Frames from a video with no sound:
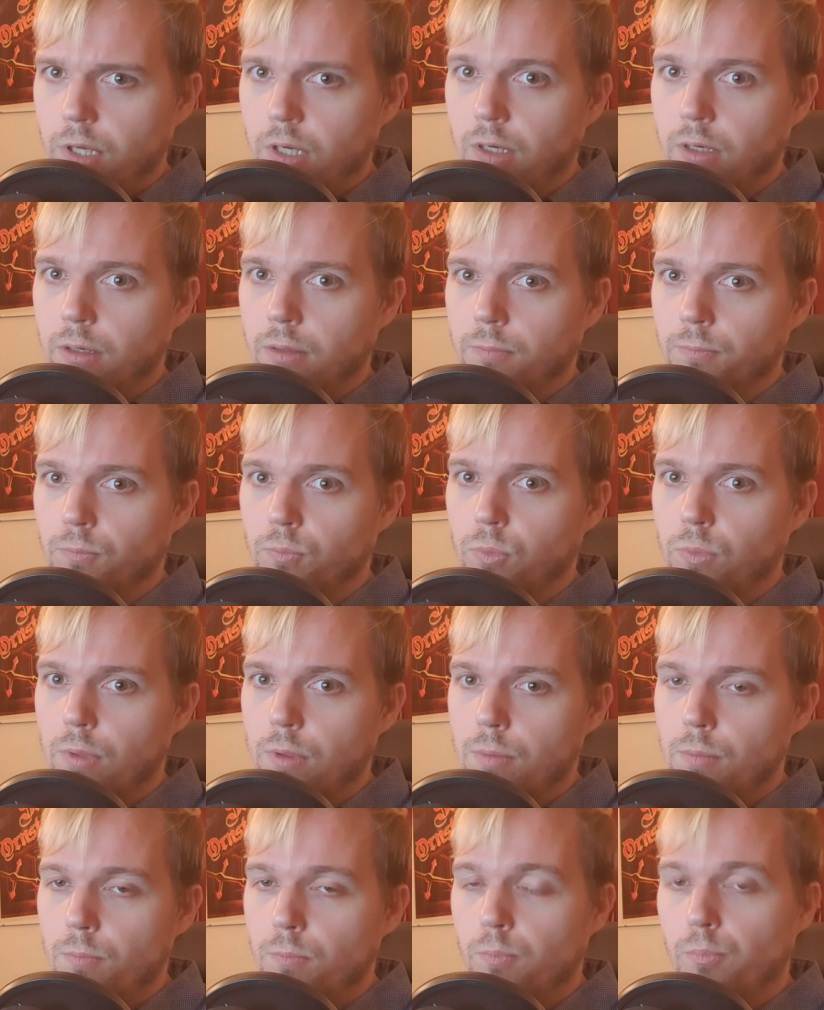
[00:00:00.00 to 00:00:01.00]
But
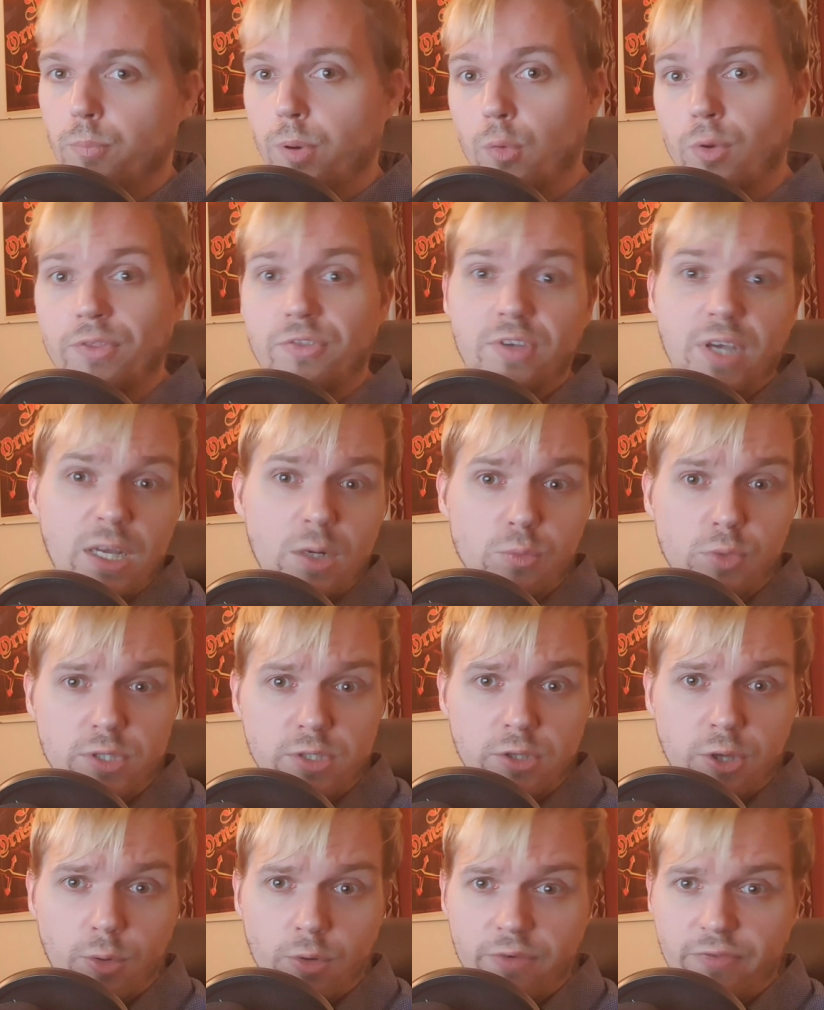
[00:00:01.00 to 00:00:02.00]
when TED
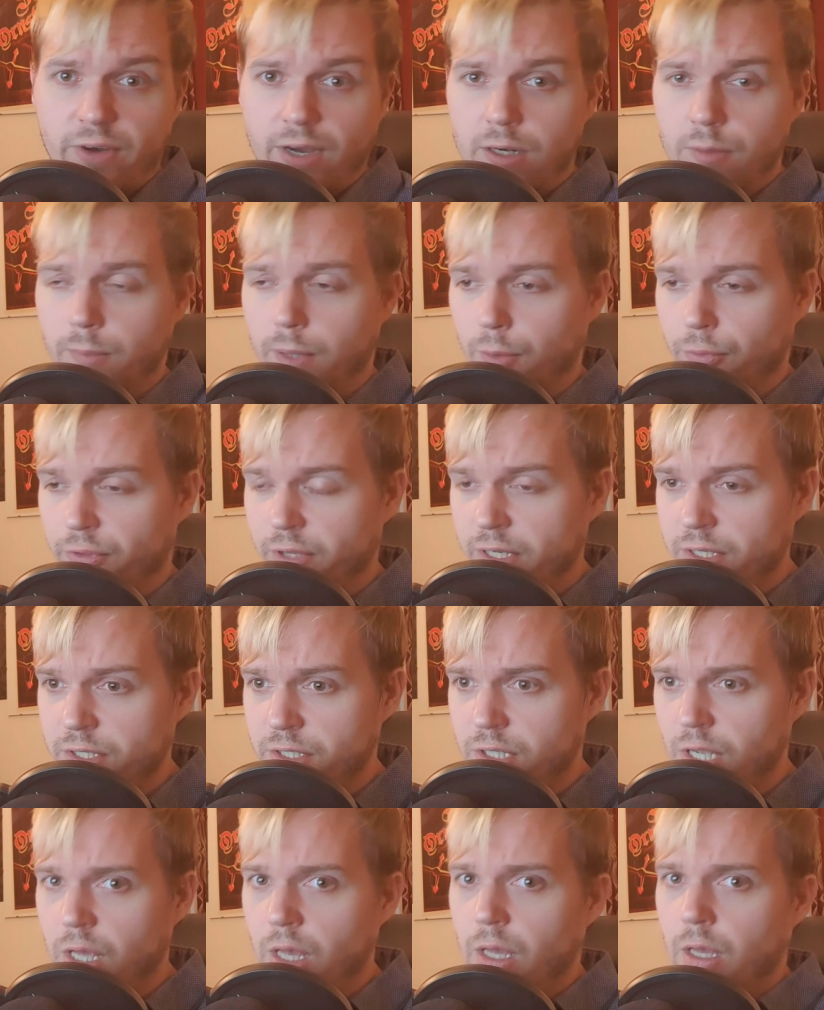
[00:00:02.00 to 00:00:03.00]
was notified about
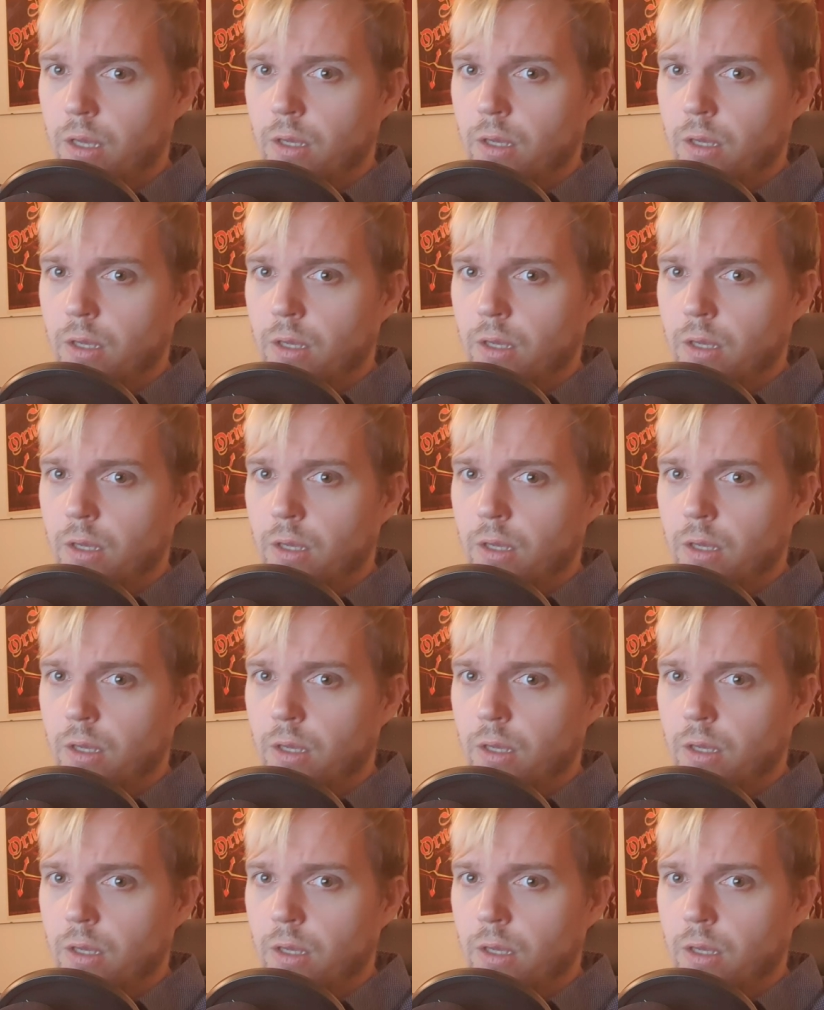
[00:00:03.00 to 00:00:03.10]
this,